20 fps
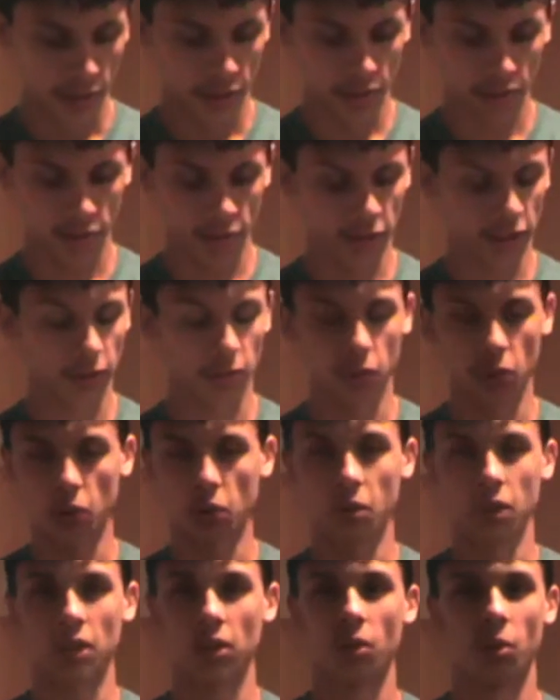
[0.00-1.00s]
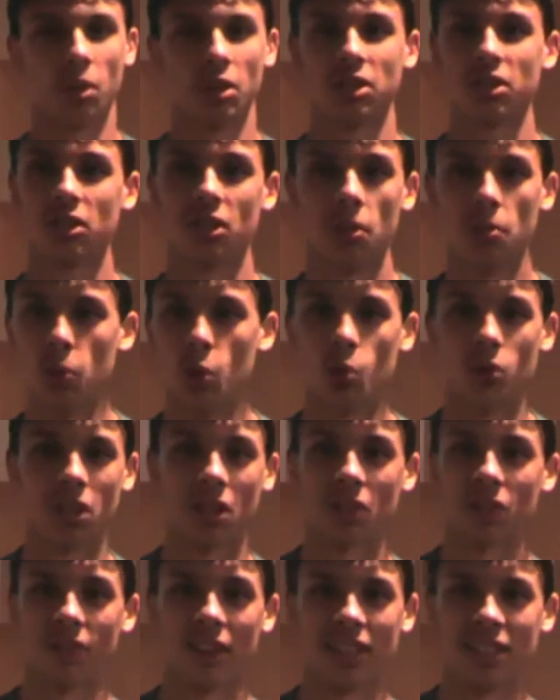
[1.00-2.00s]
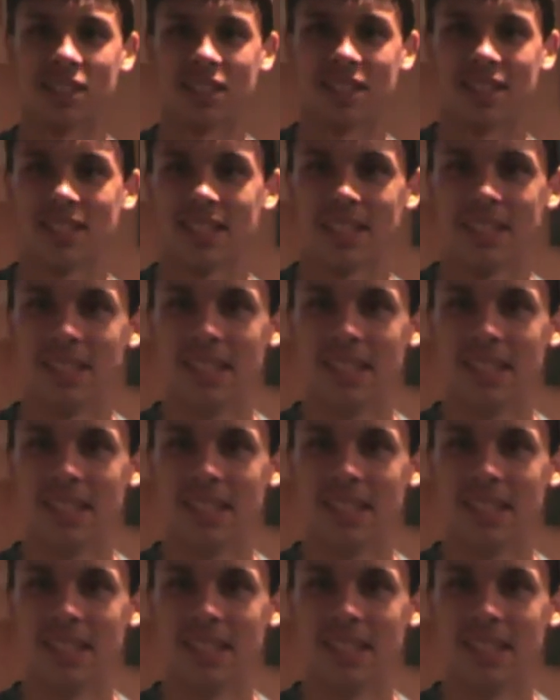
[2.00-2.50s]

Alright, well, what's the music vest?